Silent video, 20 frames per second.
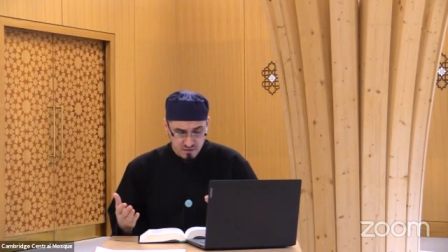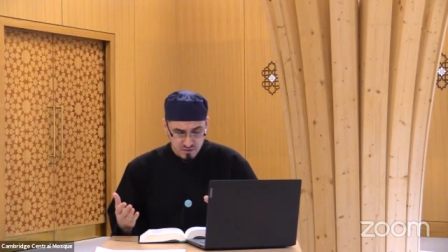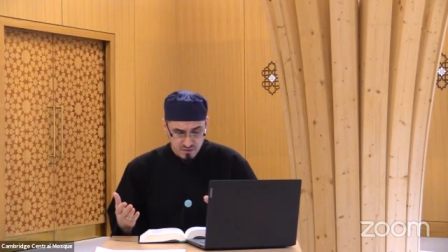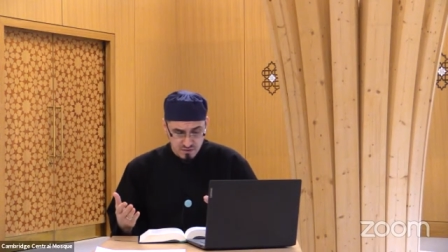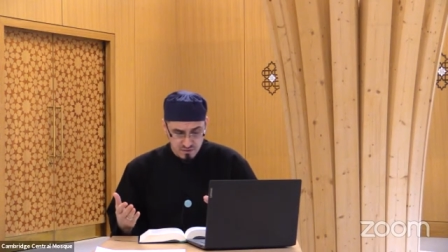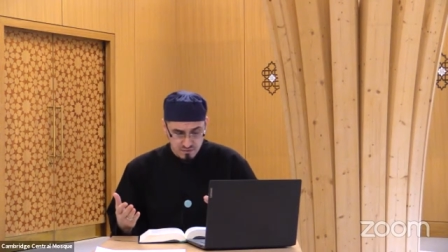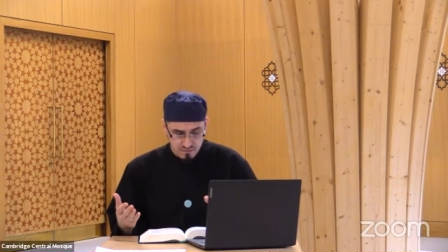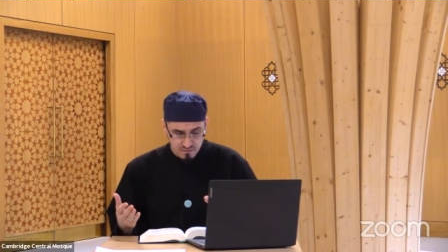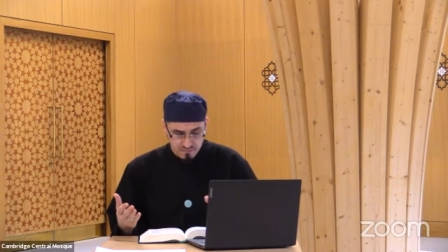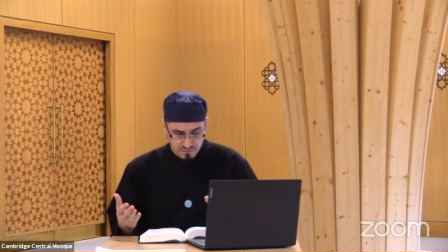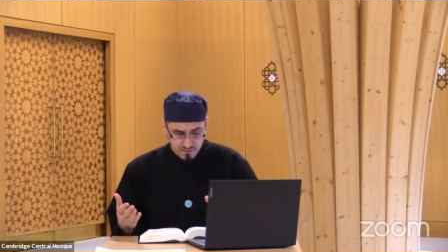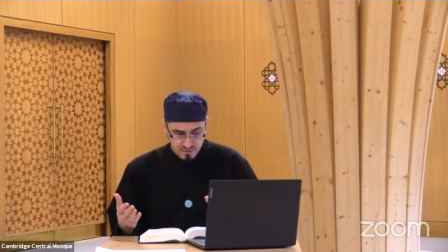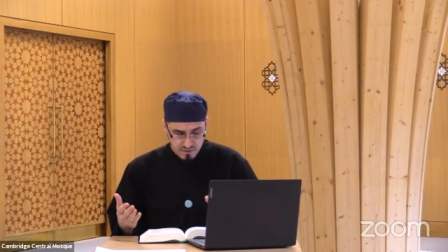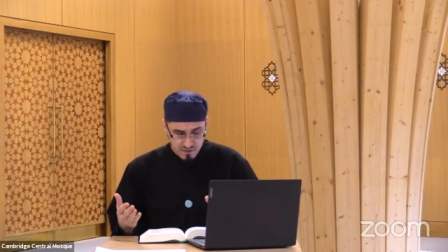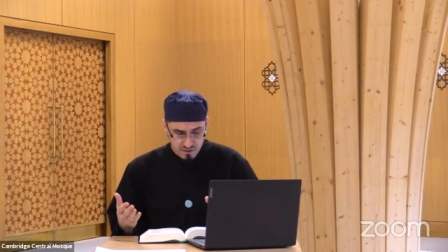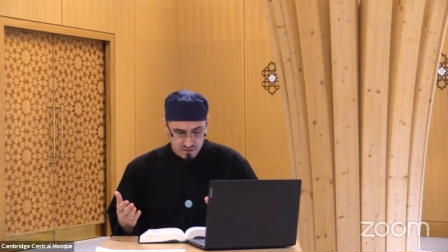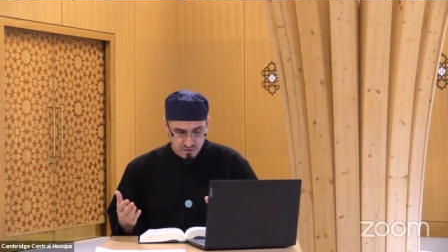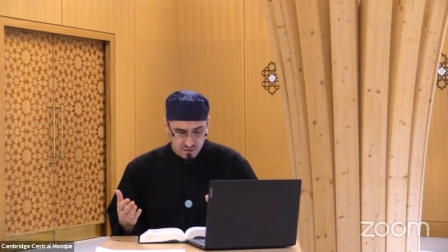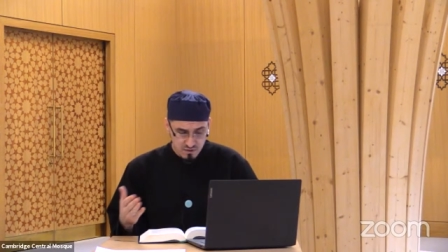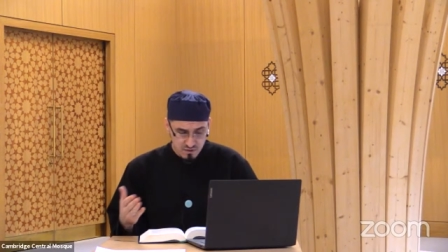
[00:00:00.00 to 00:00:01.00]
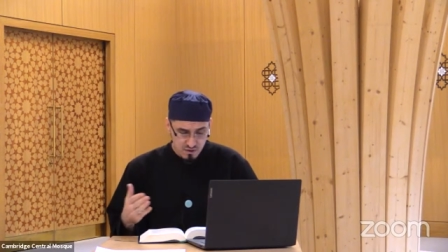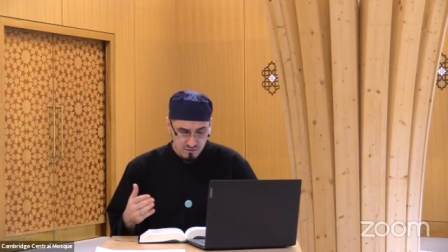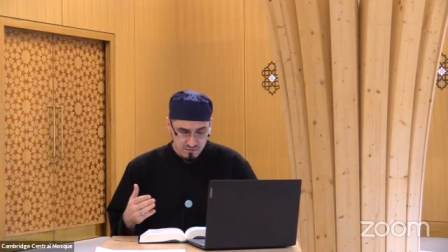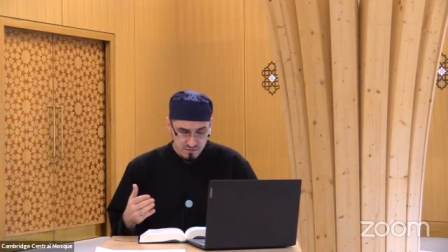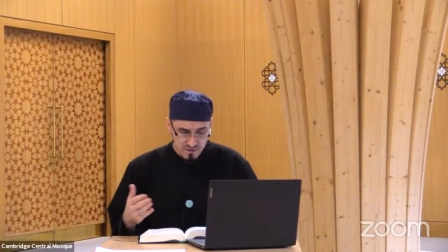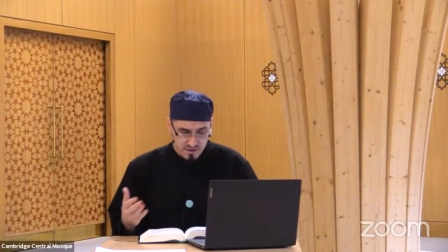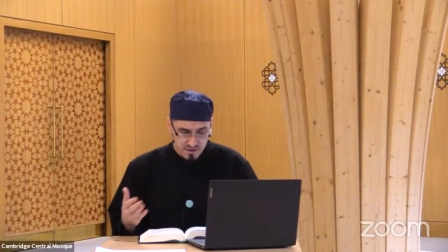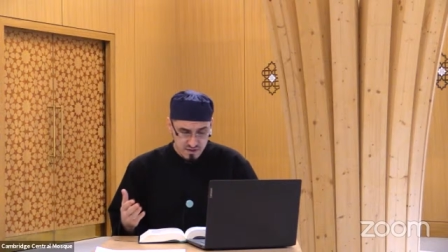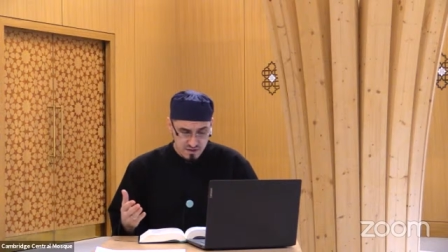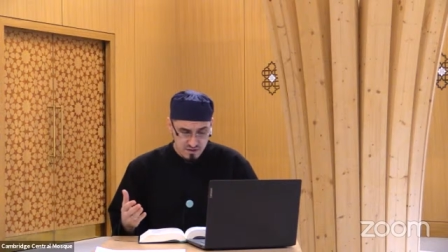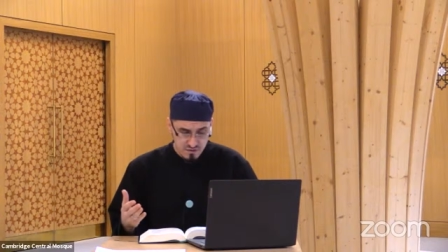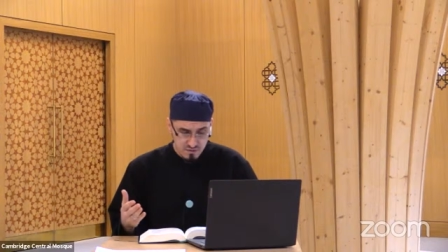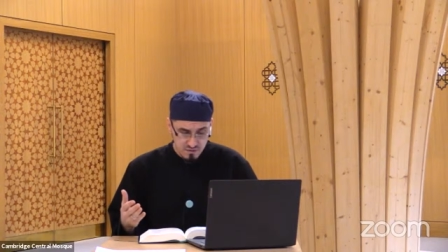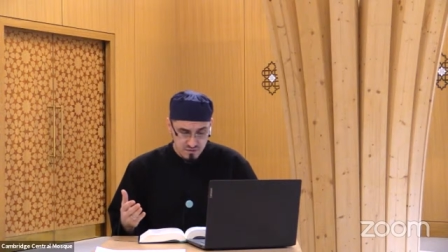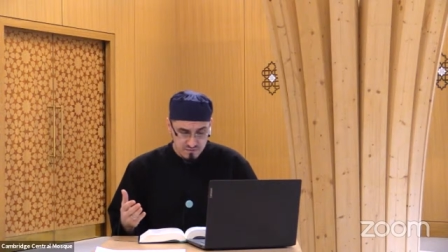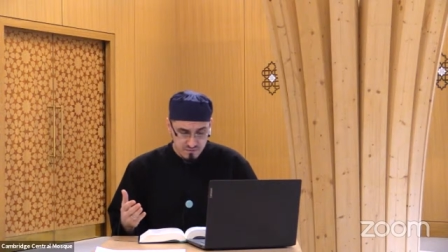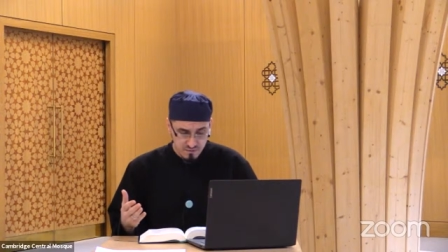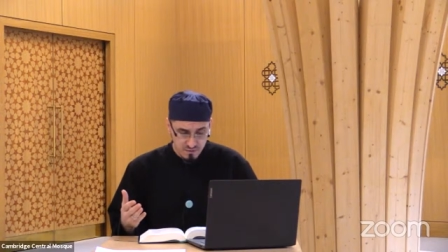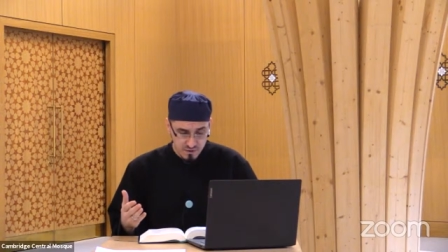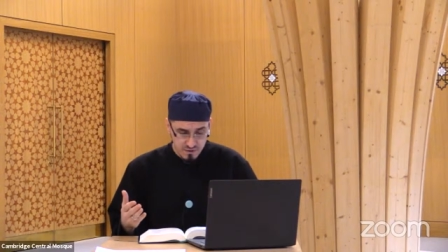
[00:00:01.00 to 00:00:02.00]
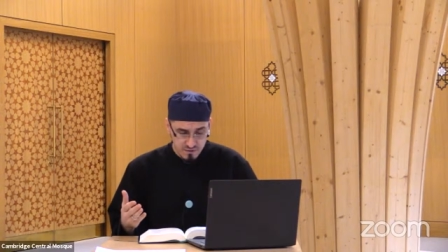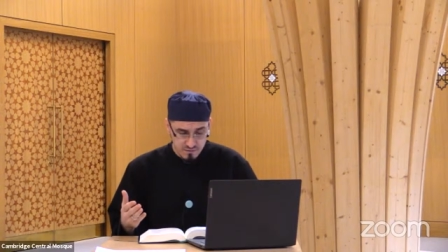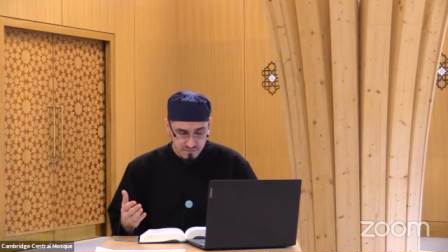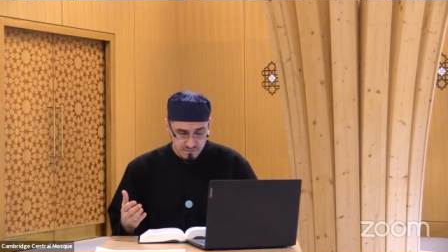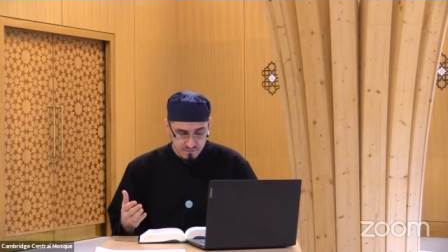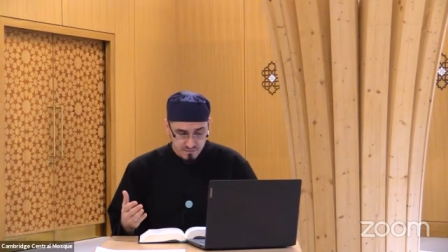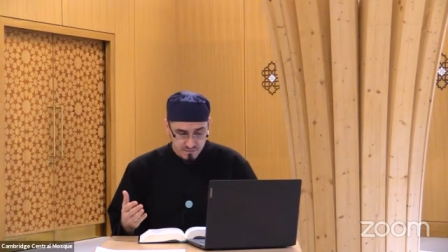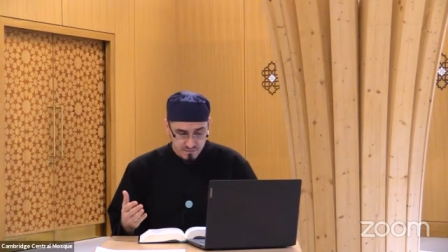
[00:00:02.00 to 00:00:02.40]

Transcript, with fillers: to you on the contrary it is good for you